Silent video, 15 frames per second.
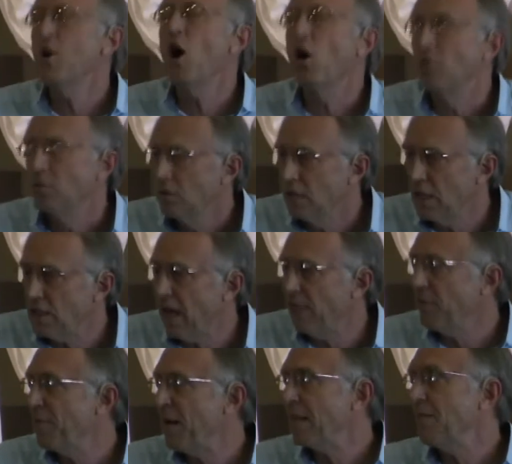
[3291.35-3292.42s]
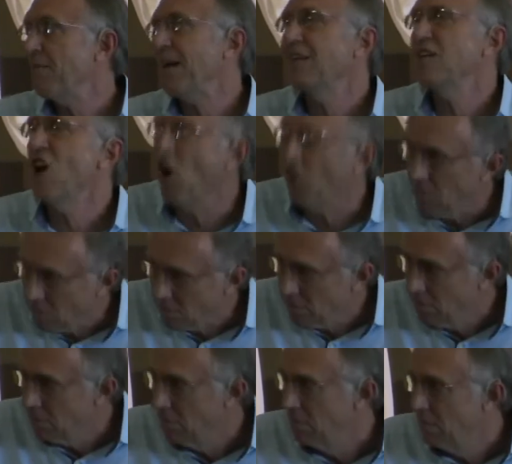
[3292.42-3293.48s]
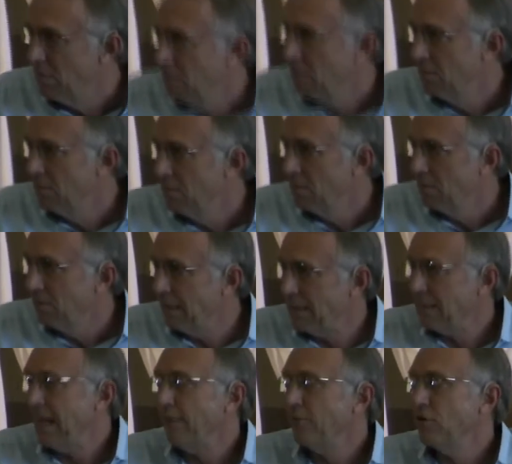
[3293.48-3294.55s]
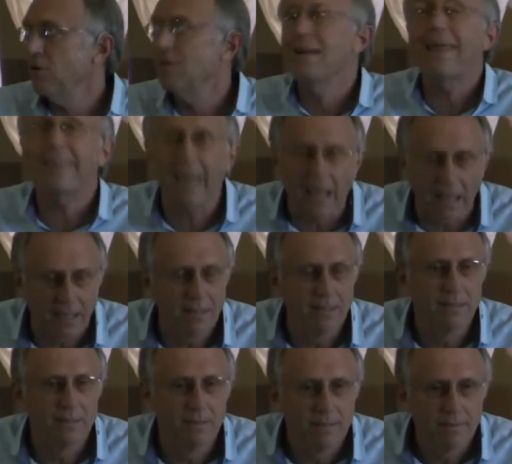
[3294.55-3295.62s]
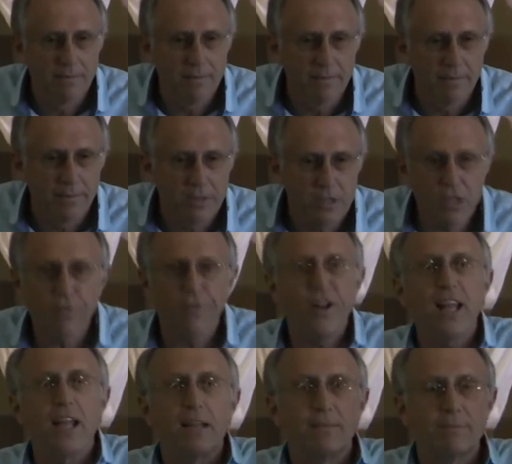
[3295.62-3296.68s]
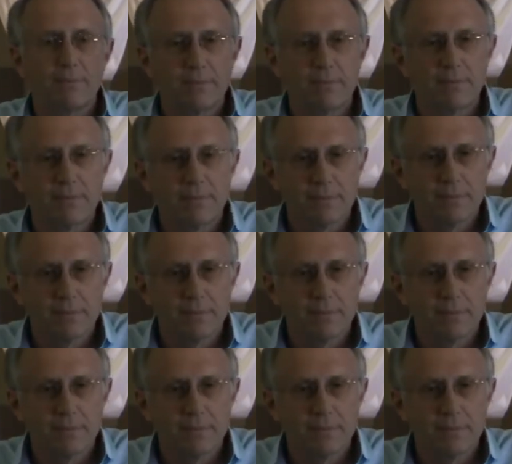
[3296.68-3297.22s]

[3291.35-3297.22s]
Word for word: No. Does she have to make the bed? No. What does she have to do? Nothing. She's free.